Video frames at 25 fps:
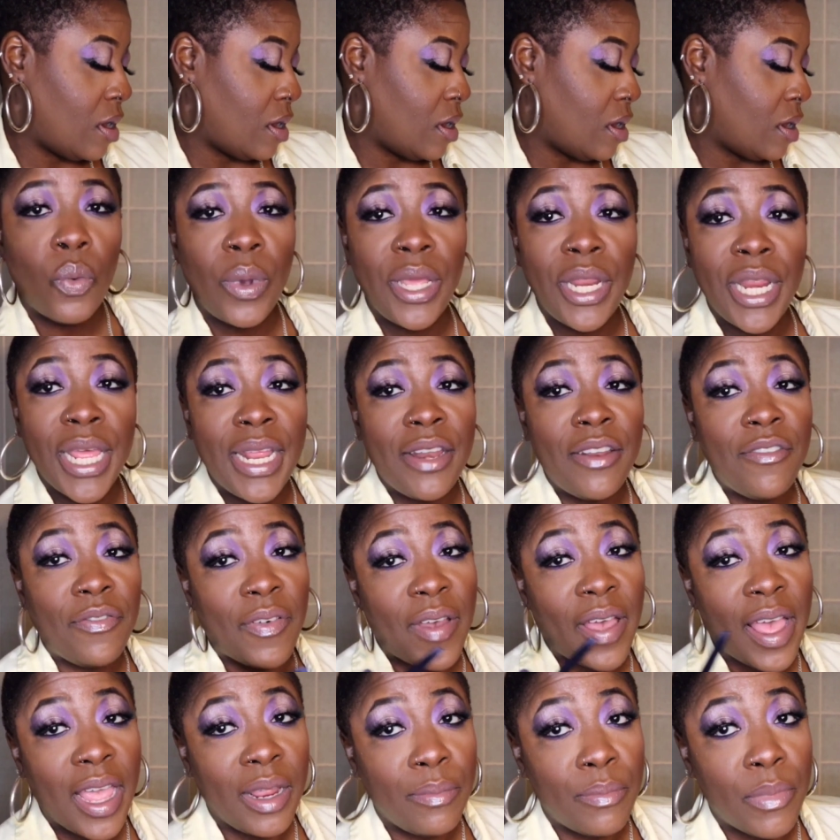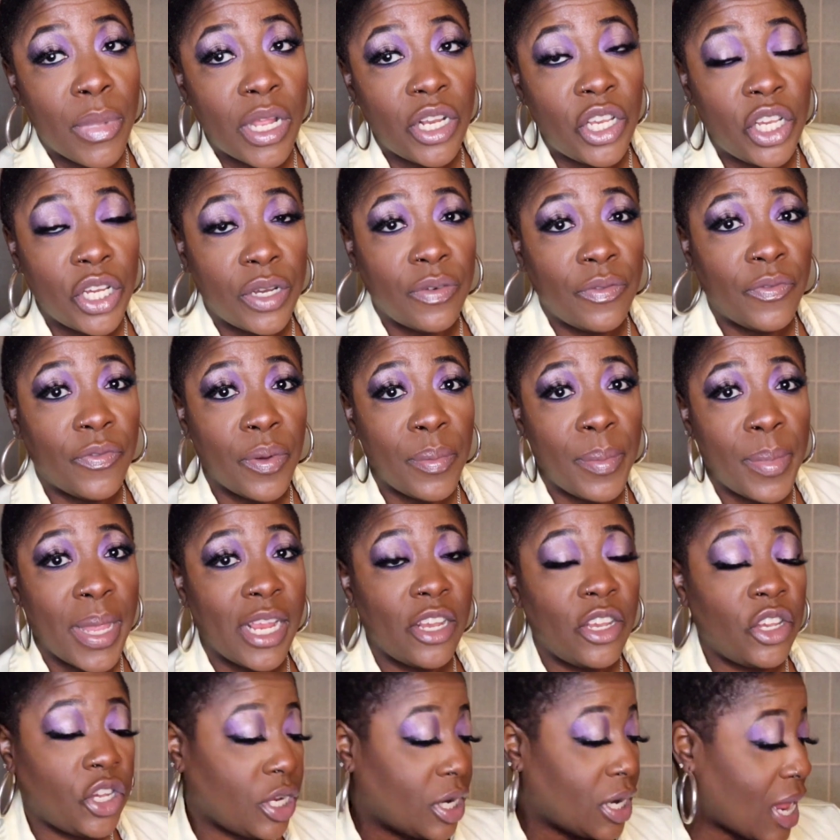We didn't find much
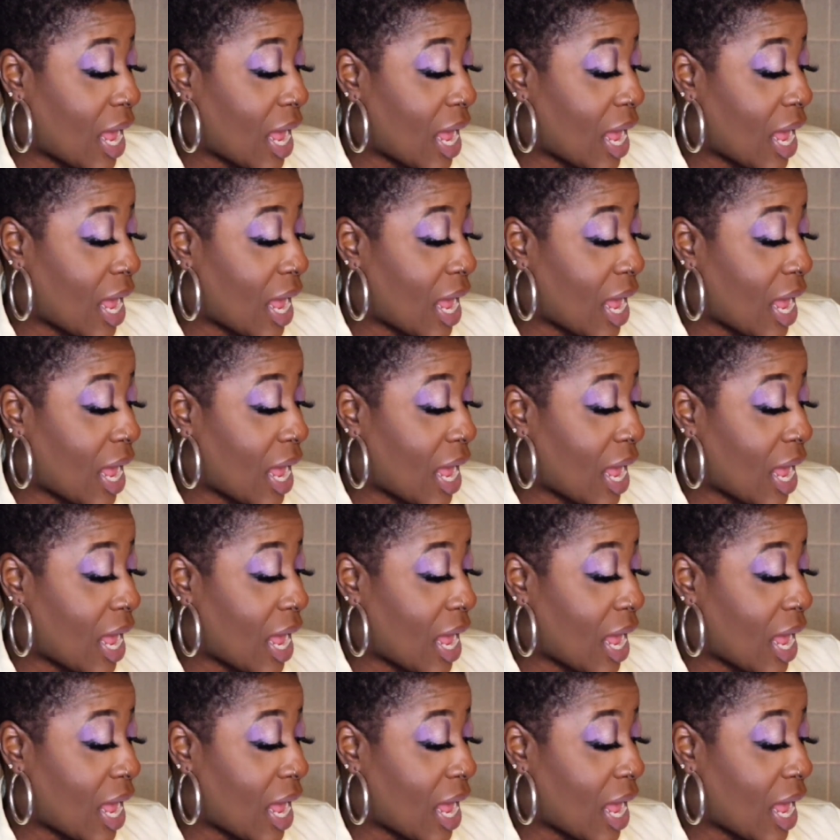information.